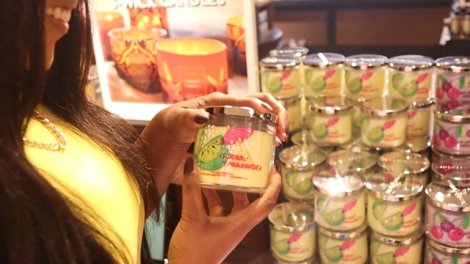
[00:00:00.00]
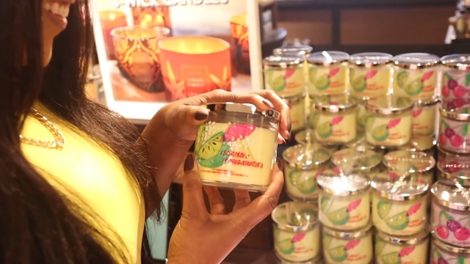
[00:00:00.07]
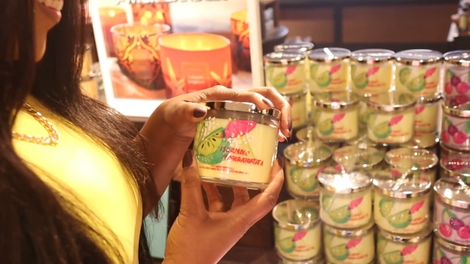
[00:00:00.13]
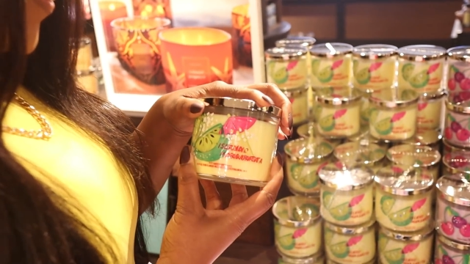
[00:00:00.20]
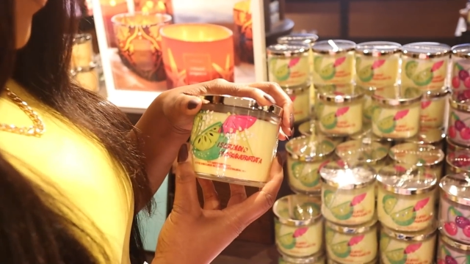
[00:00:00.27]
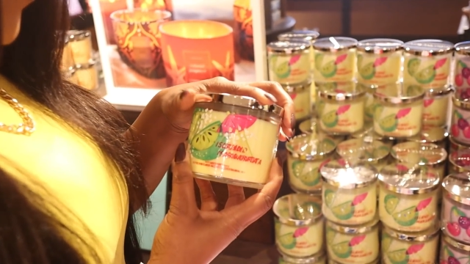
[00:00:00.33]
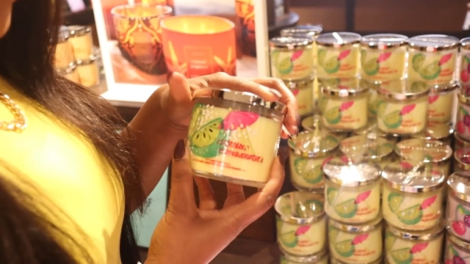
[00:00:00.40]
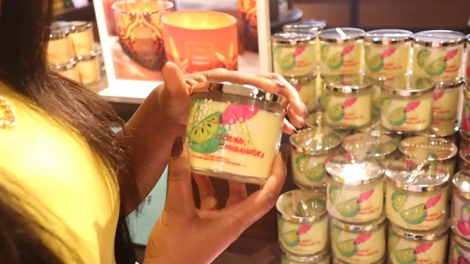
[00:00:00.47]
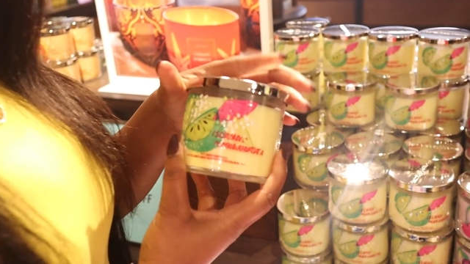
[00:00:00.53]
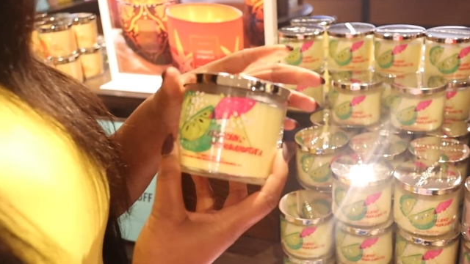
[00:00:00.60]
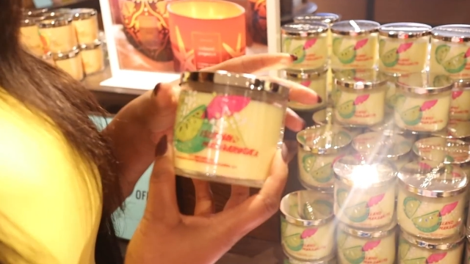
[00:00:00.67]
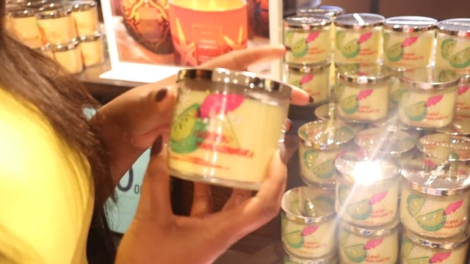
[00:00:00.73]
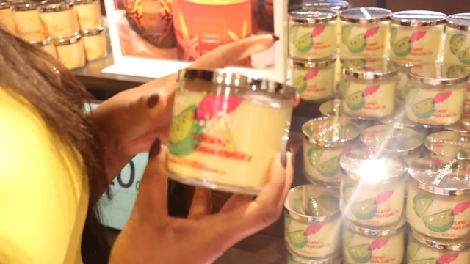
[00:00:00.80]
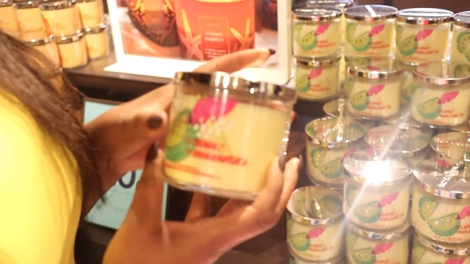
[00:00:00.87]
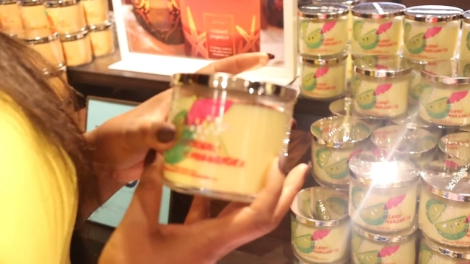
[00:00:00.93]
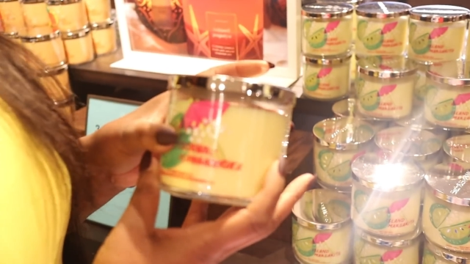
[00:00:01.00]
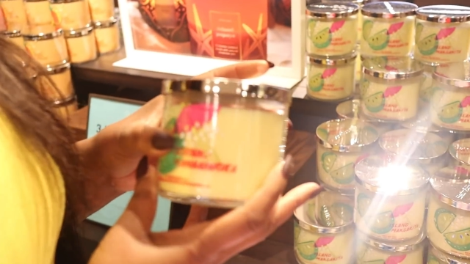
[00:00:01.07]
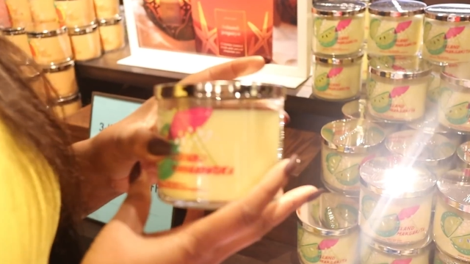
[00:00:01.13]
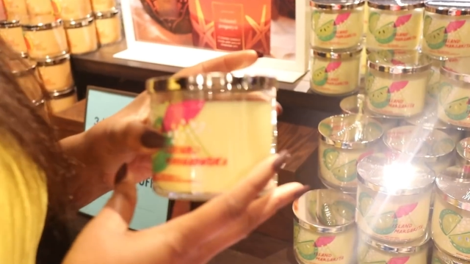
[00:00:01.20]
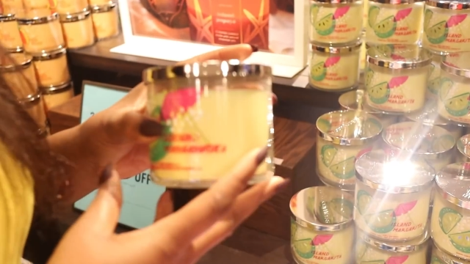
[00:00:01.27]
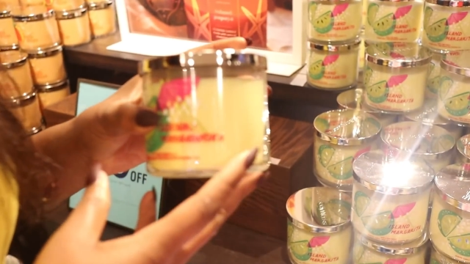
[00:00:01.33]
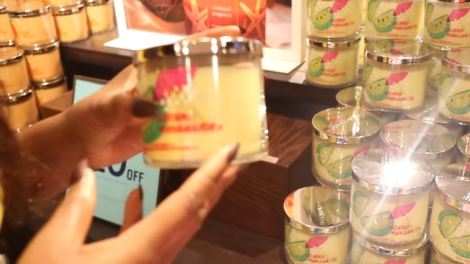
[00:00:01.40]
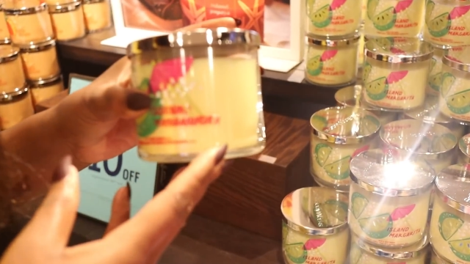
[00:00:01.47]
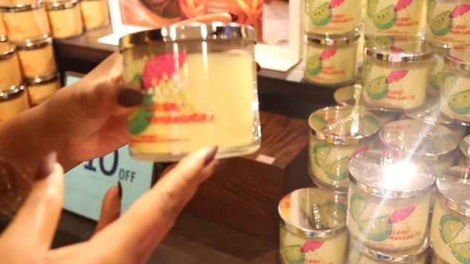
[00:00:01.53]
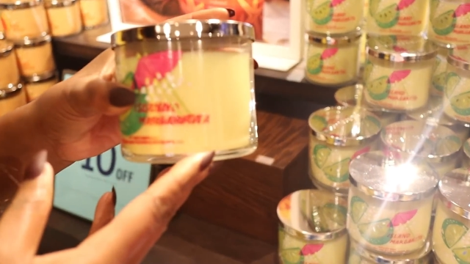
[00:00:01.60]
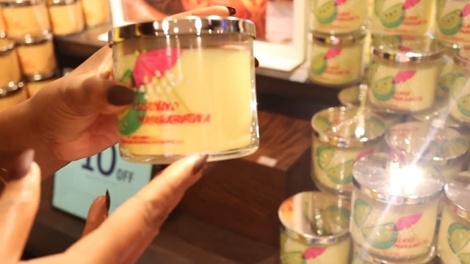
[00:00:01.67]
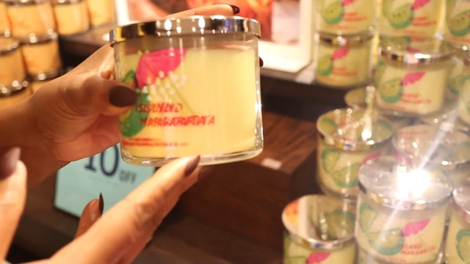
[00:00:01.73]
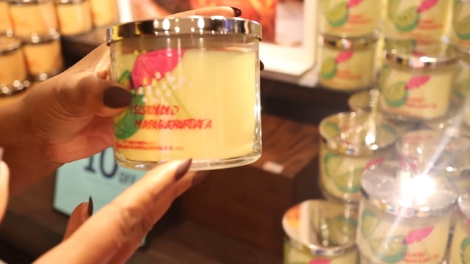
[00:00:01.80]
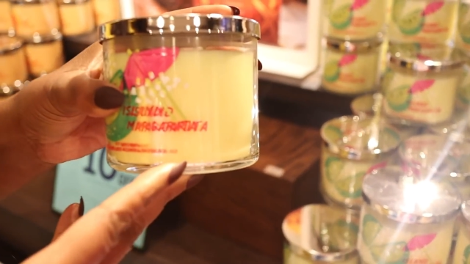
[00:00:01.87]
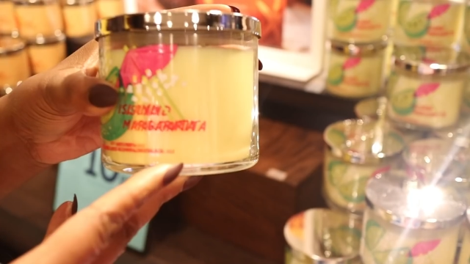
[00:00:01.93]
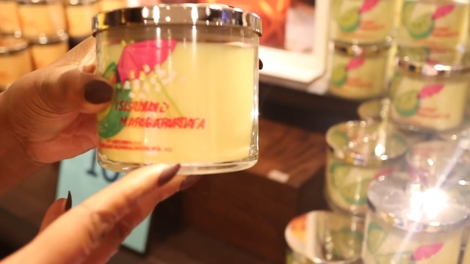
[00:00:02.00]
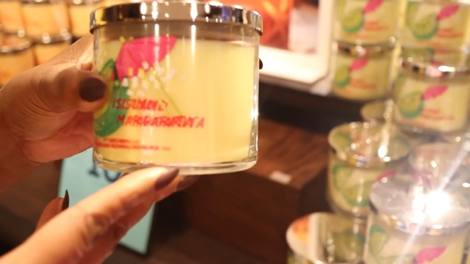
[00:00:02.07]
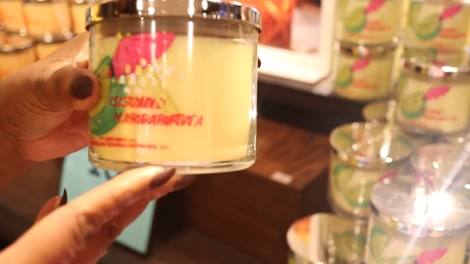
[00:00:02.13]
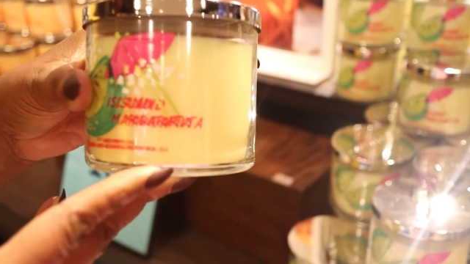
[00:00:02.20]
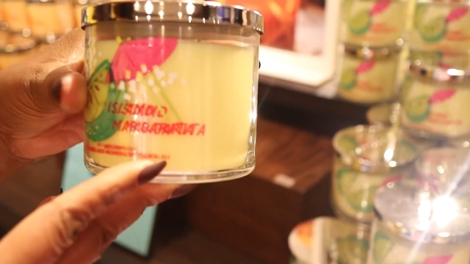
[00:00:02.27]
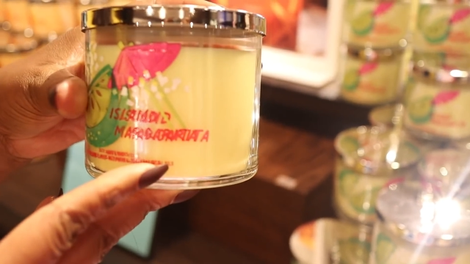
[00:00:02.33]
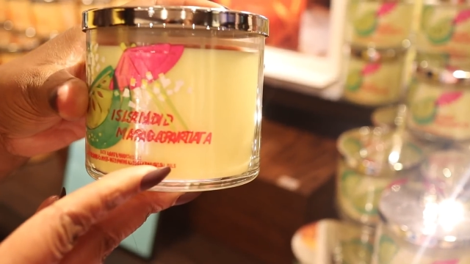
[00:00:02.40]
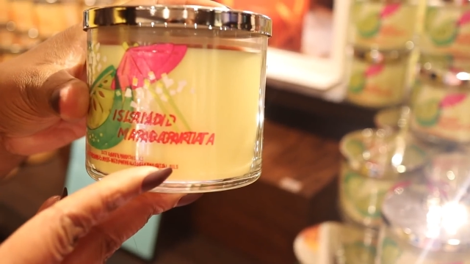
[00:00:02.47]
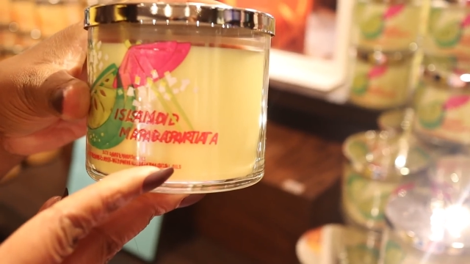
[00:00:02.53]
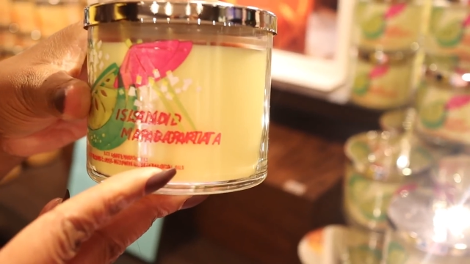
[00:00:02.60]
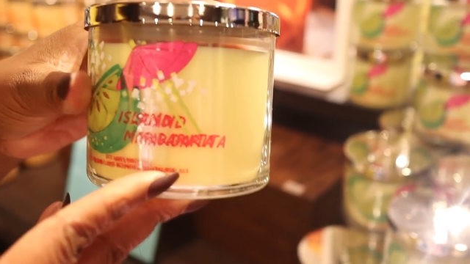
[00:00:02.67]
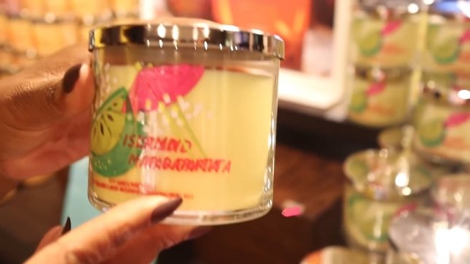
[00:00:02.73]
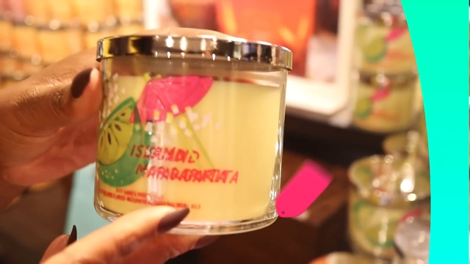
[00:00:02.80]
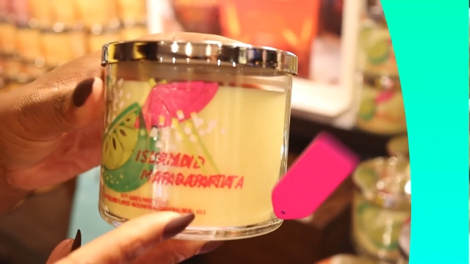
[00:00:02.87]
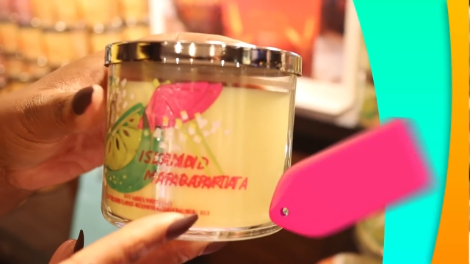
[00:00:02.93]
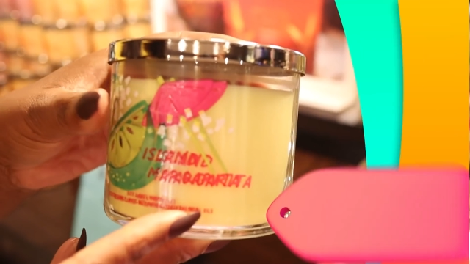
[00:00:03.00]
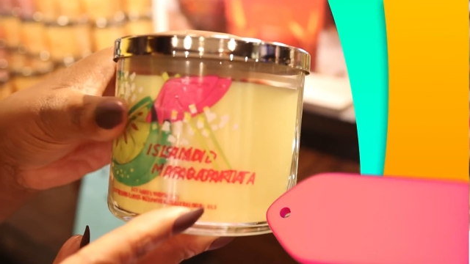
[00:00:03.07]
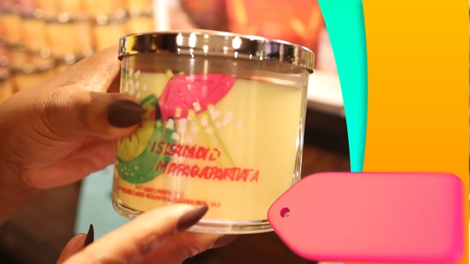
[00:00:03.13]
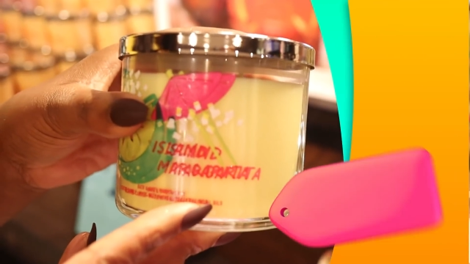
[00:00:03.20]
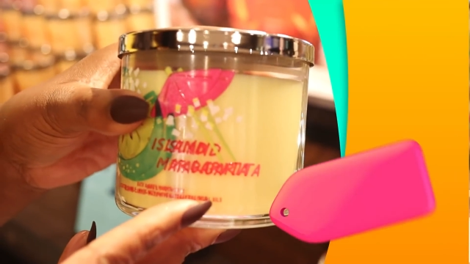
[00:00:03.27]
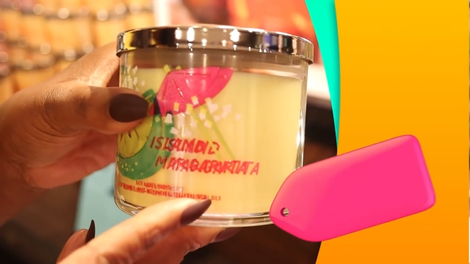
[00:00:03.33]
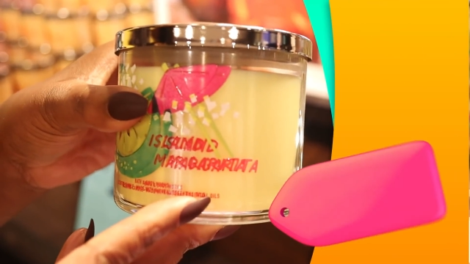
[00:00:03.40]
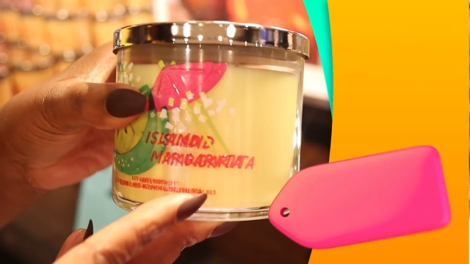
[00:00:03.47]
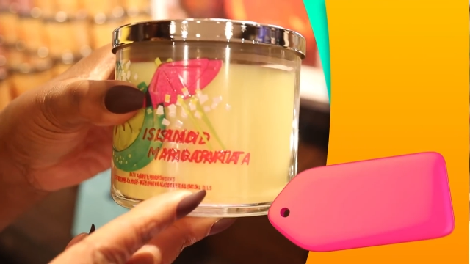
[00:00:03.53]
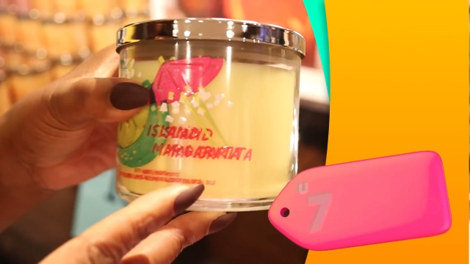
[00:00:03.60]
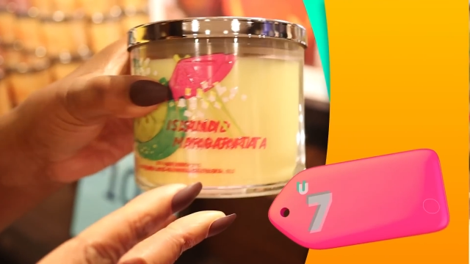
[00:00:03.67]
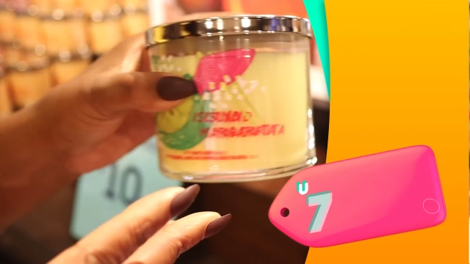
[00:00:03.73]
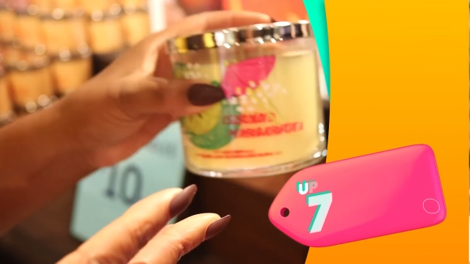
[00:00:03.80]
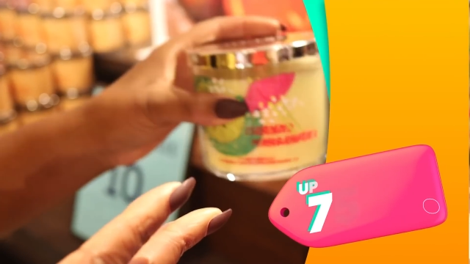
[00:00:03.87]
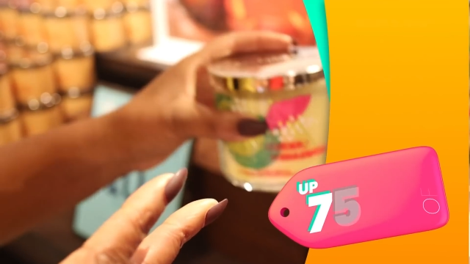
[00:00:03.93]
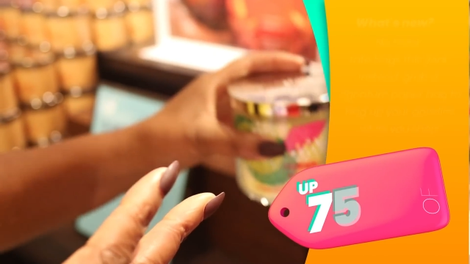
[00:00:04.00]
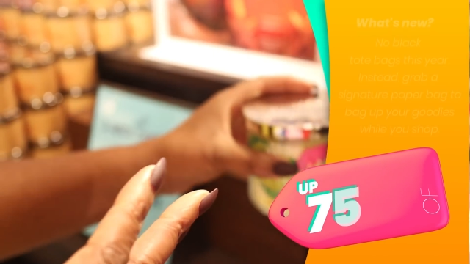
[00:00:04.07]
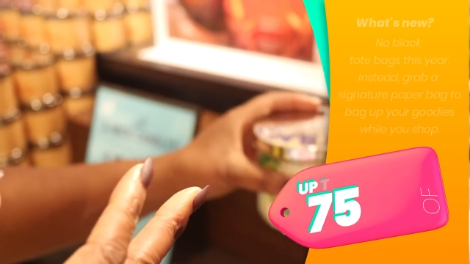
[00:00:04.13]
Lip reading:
Nobody's mouth can be seen.